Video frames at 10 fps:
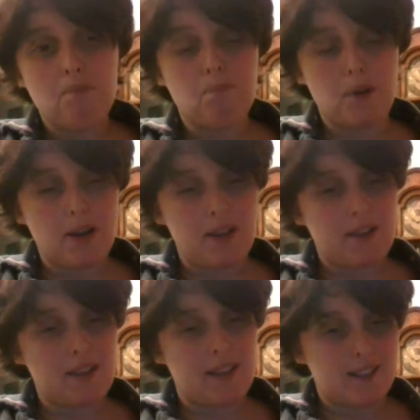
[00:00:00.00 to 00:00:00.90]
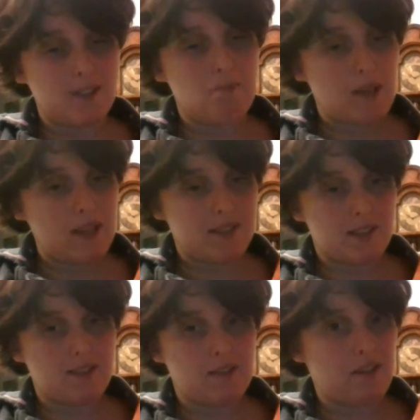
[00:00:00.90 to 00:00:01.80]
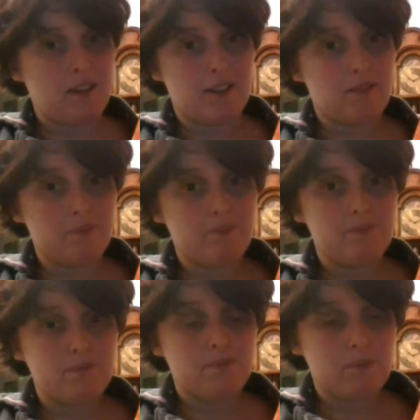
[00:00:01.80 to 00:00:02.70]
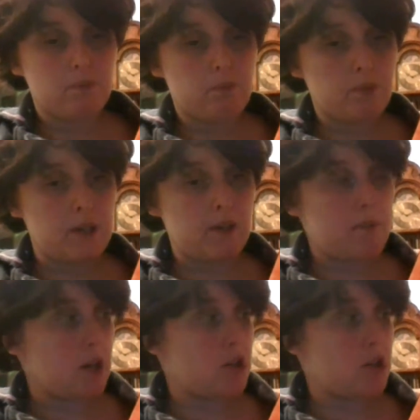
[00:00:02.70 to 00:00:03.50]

but that's basically pretty